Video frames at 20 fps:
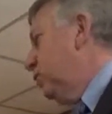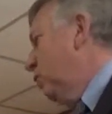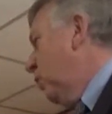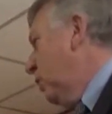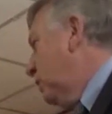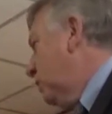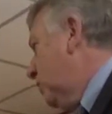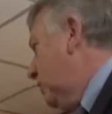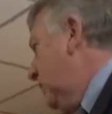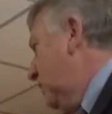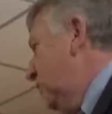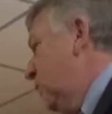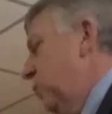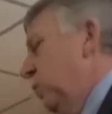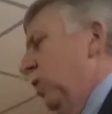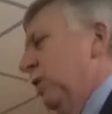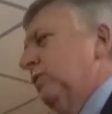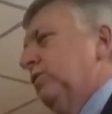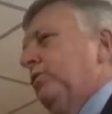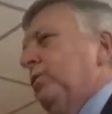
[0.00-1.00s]
wondering
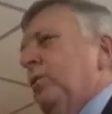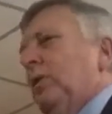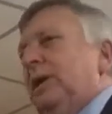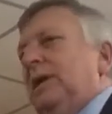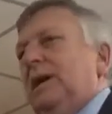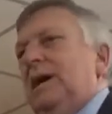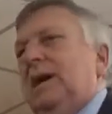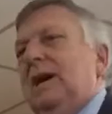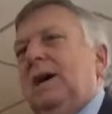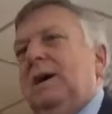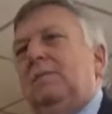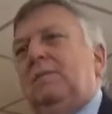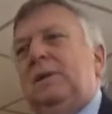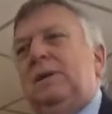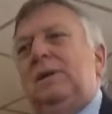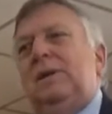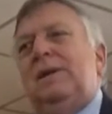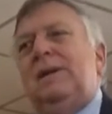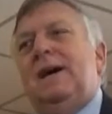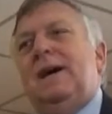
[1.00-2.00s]
what's going to
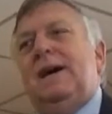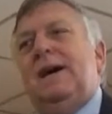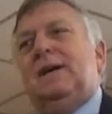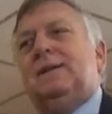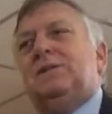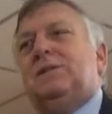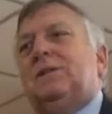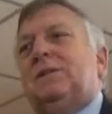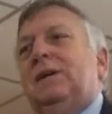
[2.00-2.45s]
happen next.